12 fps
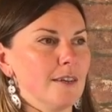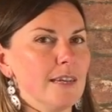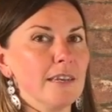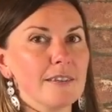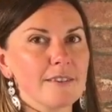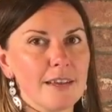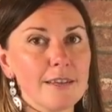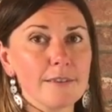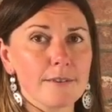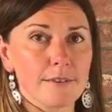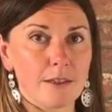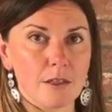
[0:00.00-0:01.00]
in a
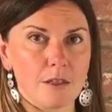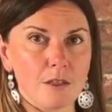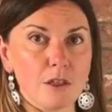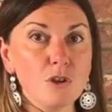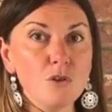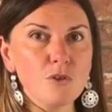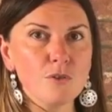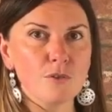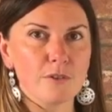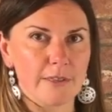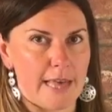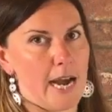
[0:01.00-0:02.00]
sense,
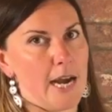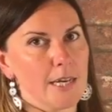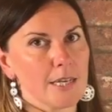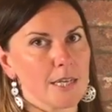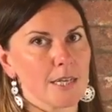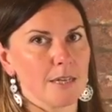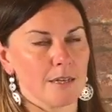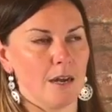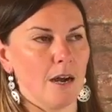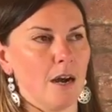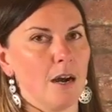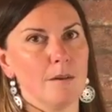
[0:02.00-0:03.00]
lose that
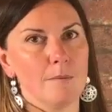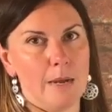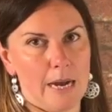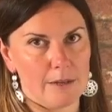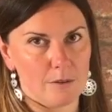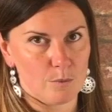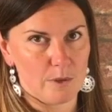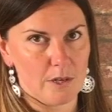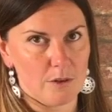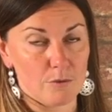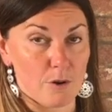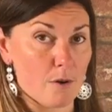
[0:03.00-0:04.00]
um, as we
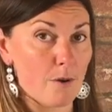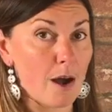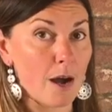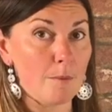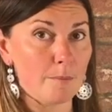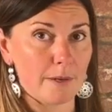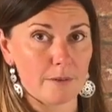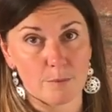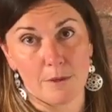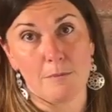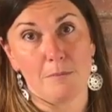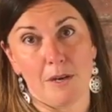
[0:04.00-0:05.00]
grow up, as
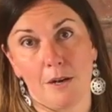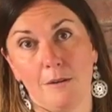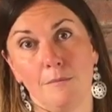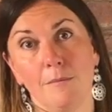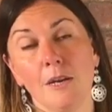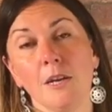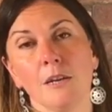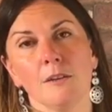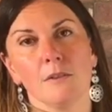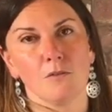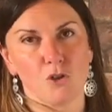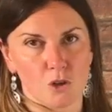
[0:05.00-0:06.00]
we become
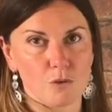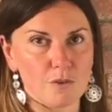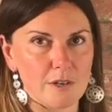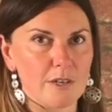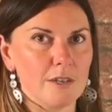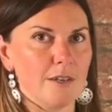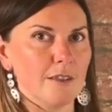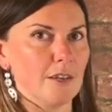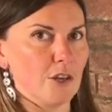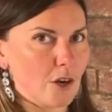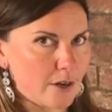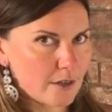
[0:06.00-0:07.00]
children and then
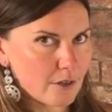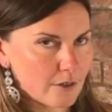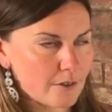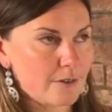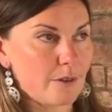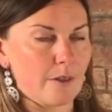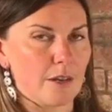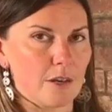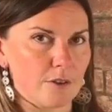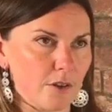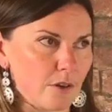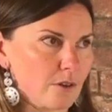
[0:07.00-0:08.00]
young adults and then
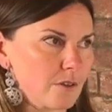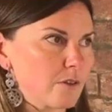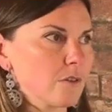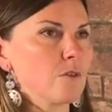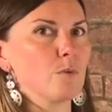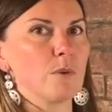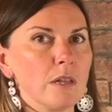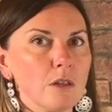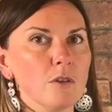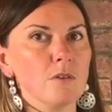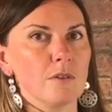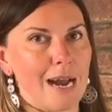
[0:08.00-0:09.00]
adults.
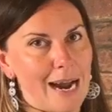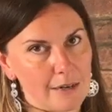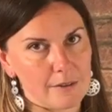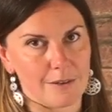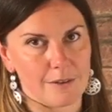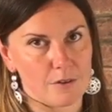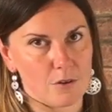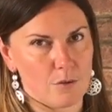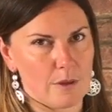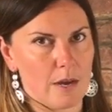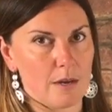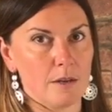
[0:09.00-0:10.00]
lose access to
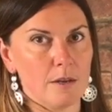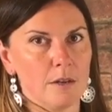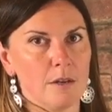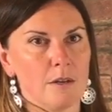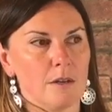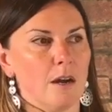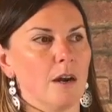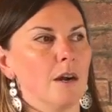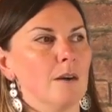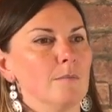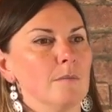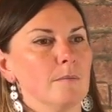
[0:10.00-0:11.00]
that
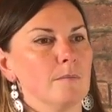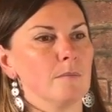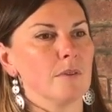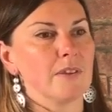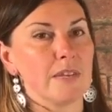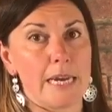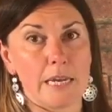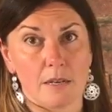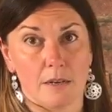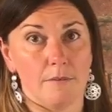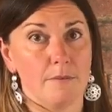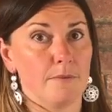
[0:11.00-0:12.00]
um, state
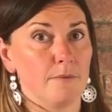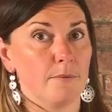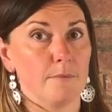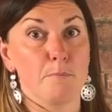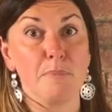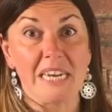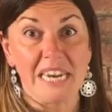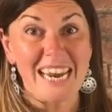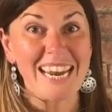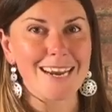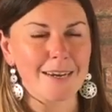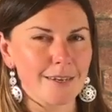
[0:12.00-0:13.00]
of
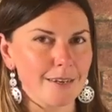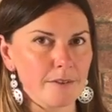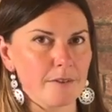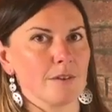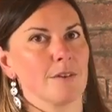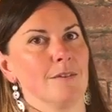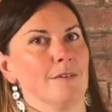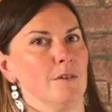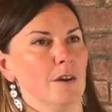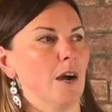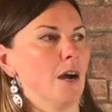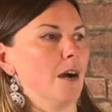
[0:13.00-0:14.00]
beingness,
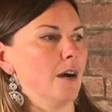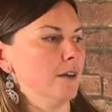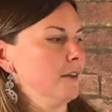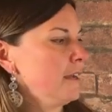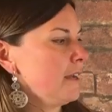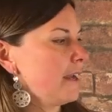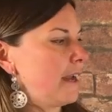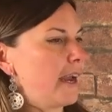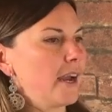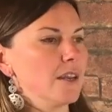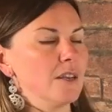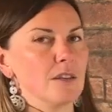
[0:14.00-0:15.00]
uh,
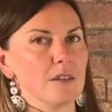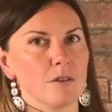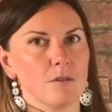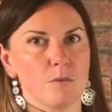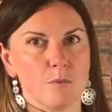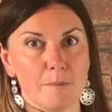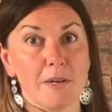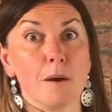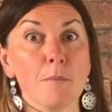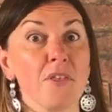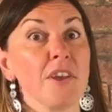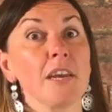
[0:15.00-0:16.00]
and we
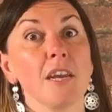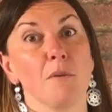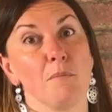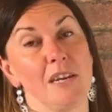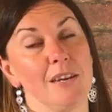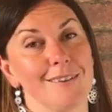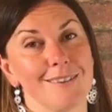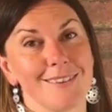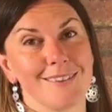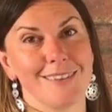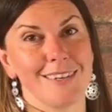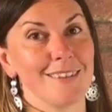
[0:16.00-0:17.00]
become thinking
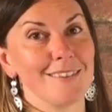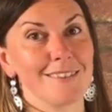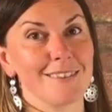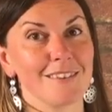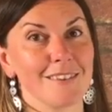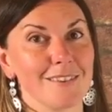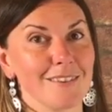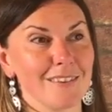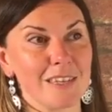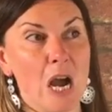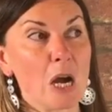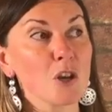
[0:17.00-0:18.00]
beings. And I think this
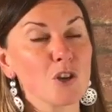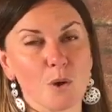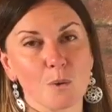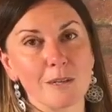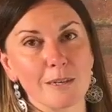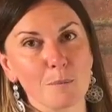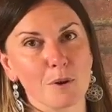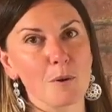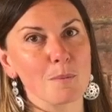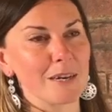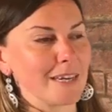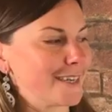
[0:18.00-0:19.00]
is totally
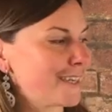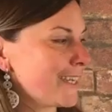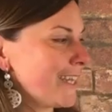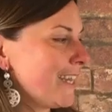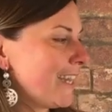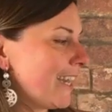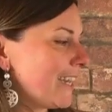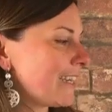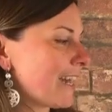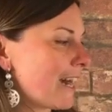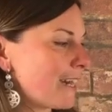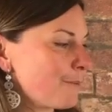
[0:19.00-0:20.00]
appropriate. And
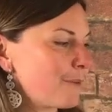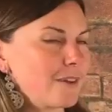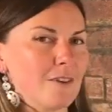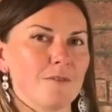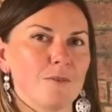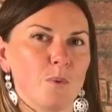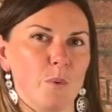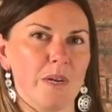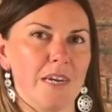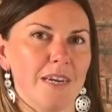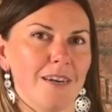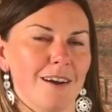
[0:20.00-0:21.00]
I believe
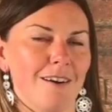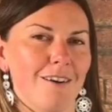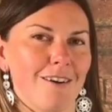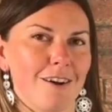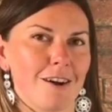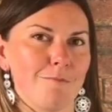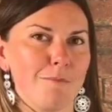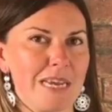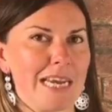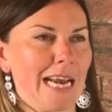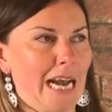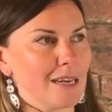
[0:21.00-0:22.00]
we are
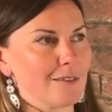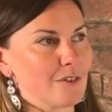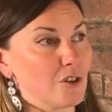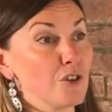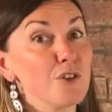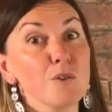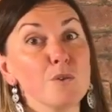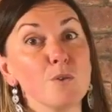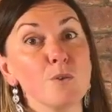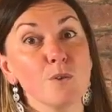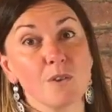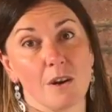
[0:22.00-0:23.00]
being asked to
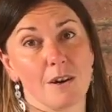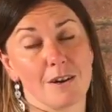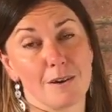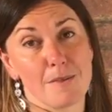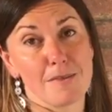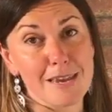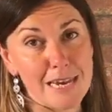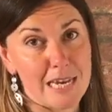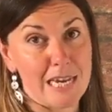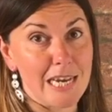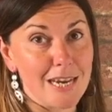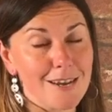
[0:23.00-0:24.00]
use our
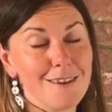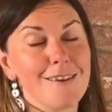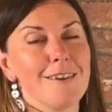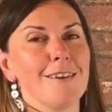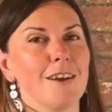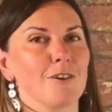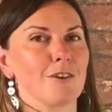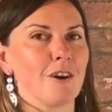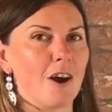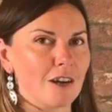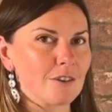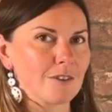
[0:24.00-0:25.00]
thinking and our
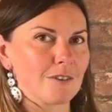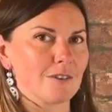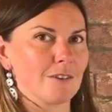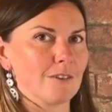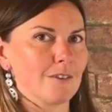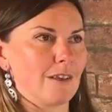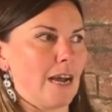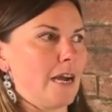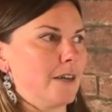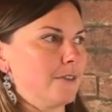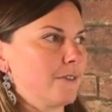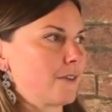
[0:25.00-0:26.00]
consciousness
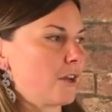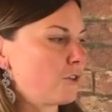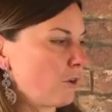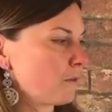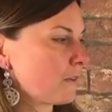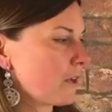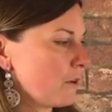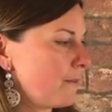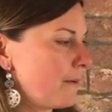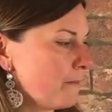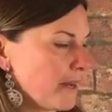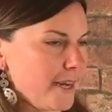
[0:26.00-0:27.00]
as adult
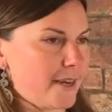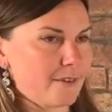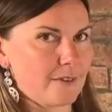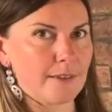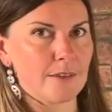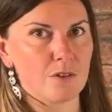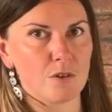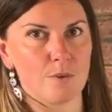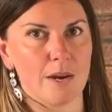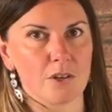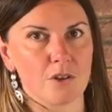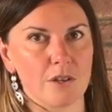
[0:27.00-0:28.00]
human beings to
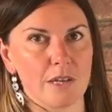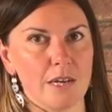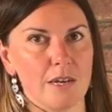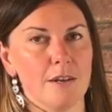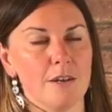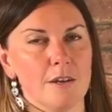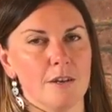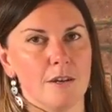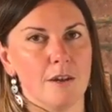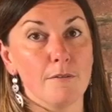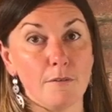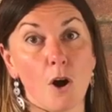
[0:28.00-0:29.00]
actually
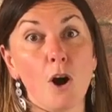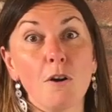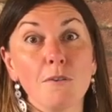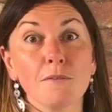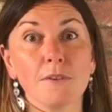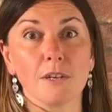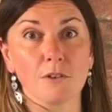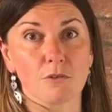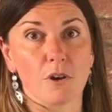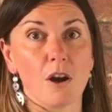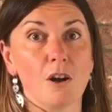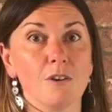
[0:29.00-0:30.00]
evolve and
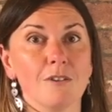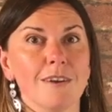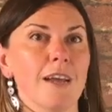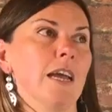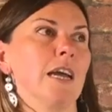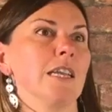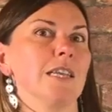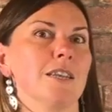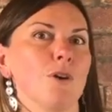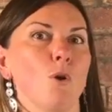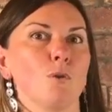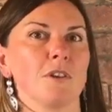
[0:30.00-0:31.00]
grow and
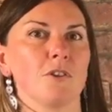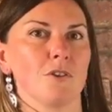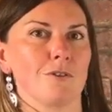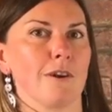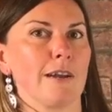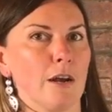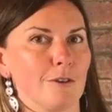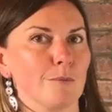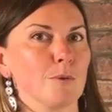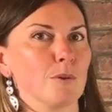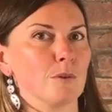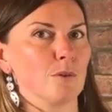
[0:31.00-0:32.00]
hold each other
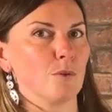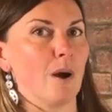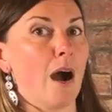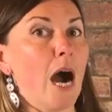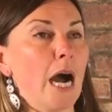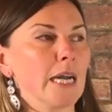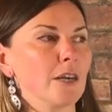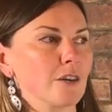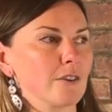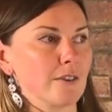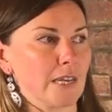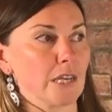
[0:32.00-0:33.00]
accountable to a higher
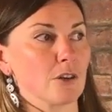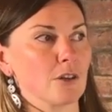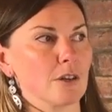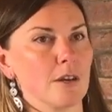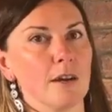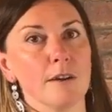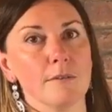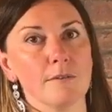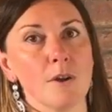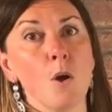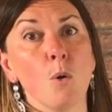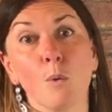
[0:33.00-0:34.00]
standard of
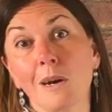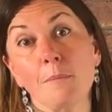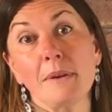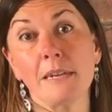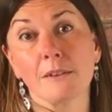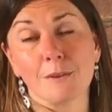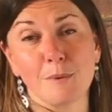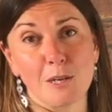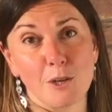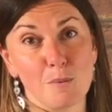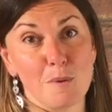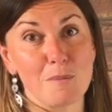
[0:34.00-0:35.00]
what it means to be a
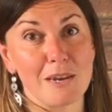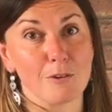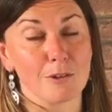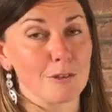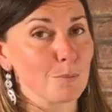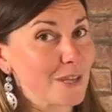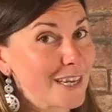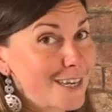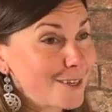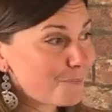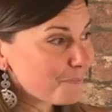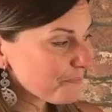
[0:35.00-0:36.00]
human being on this
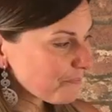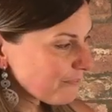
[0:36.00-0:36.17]
planet.